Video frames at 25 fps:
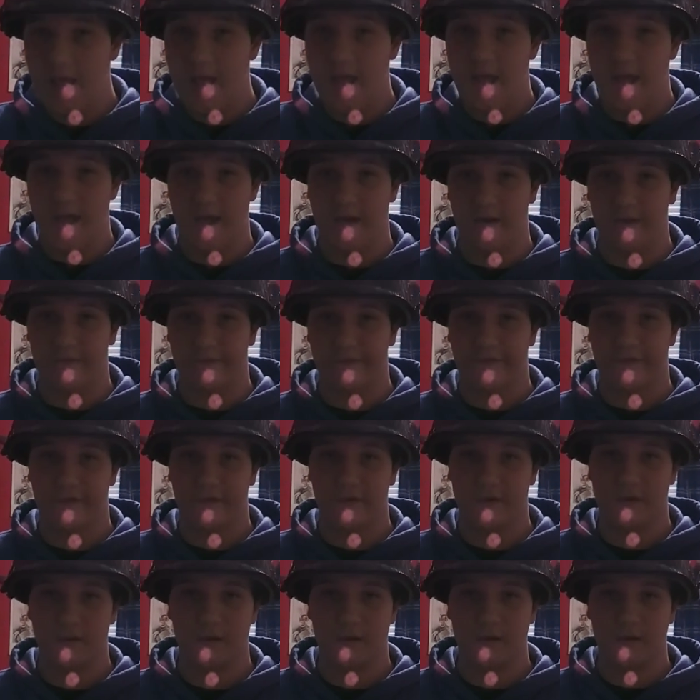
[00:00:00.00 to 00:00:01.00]
if
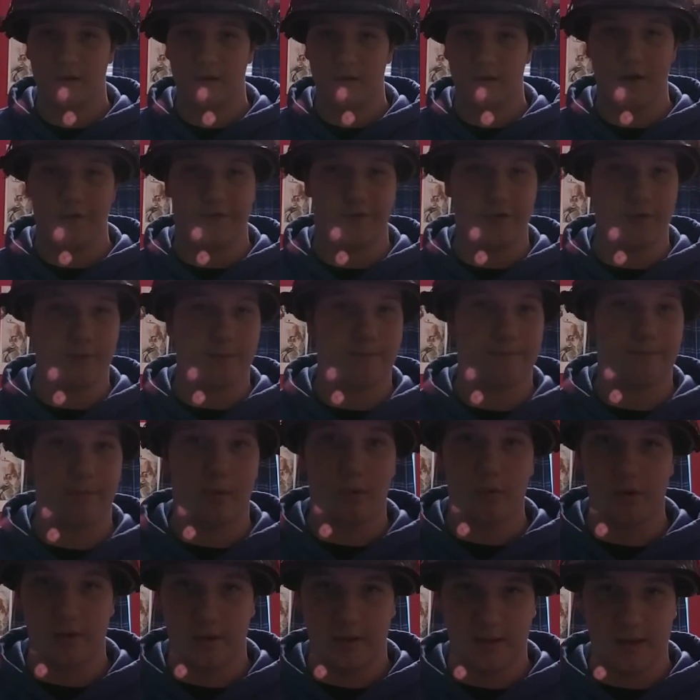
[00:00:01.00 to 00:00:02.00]
you're
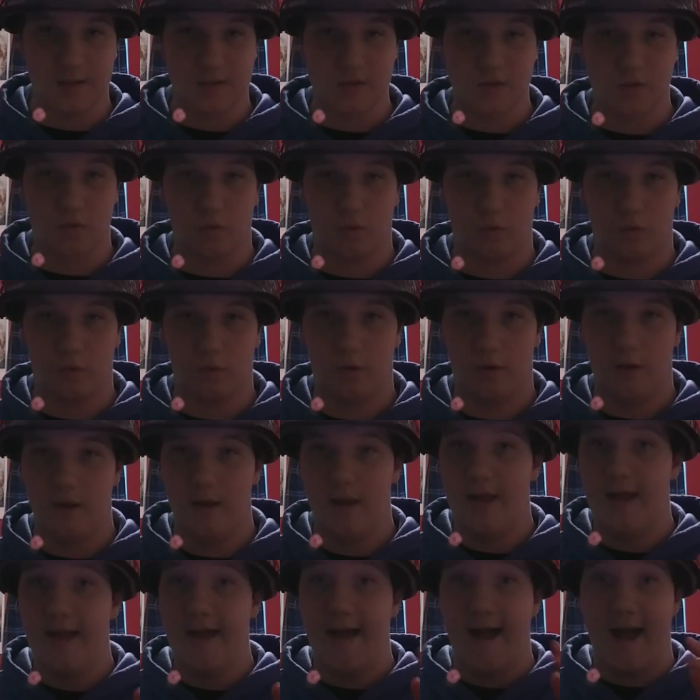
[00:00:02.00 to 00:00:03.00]
bullied at school,
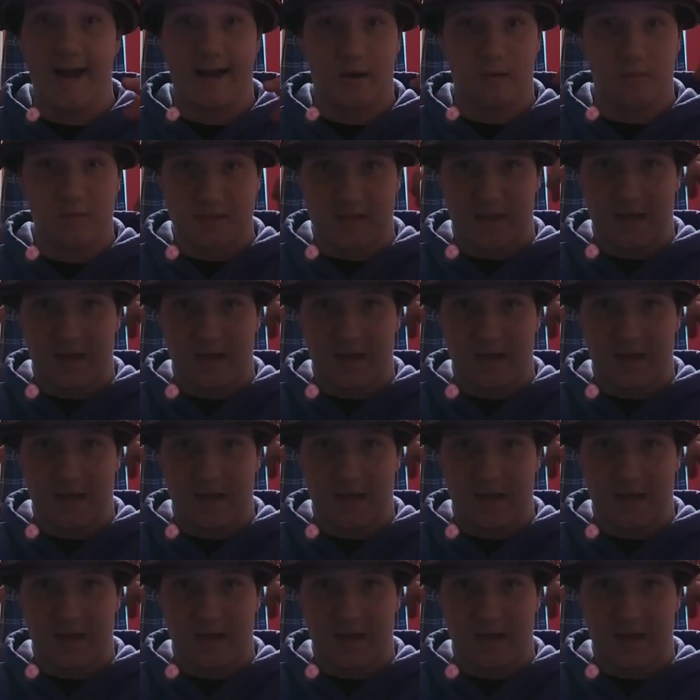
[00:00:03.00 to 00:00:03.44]
I can almost